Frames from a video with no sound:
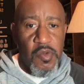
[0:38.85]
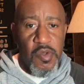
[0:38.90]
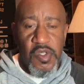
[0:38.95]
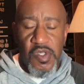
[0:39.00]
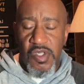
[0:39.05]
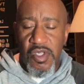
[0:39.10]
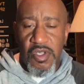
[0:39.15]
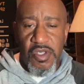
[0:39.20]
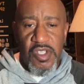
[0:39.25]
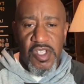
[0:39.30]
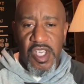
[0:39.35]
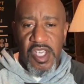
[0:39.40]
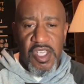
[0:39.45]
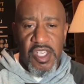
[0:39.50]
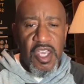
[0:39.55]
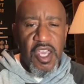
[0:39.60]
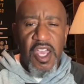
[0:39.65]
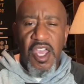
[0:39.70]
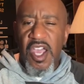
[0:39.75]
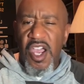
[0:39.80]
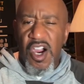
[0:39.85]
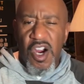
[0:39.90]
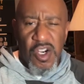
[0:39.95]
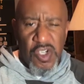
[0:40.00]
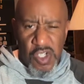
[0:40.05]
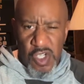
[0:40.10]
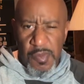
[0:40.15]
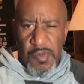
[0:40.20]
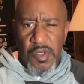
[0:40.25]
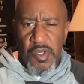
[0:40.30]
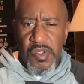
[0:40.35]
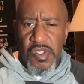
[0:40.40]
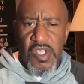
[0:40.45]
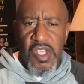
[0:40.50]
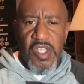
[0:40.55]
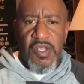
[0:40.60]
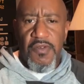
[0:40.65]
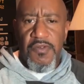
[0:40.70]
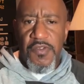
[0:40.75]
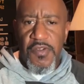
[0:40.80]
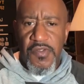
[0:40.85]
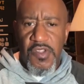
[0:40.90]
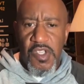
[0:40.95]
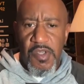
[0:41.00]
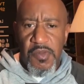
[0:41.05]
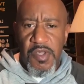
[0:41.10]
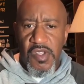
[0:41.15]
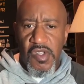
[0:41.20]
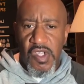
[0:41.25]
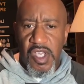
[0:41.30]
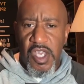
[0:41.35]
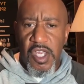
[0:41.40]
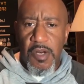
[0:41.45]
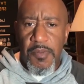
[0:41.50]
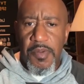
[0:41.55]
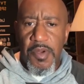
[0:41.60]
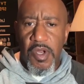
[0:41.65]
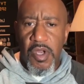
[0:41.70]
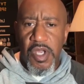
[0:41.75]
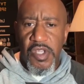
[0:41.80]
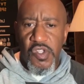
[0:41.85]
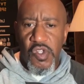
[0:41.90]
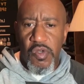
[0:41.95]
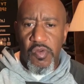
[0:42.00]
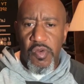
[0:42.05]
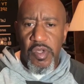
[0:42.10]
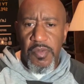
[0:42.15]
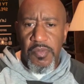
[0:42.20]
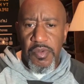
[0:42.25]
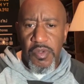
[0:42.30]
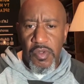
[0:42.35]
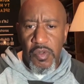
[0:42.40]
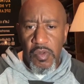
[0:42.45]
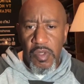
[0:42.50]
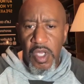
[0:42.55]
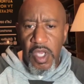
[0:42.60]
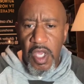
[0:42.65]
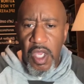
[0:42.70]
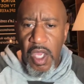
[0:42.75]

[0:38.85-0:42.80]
We'll still take our typical 10 to 15 minutes to kind of pause and reboot.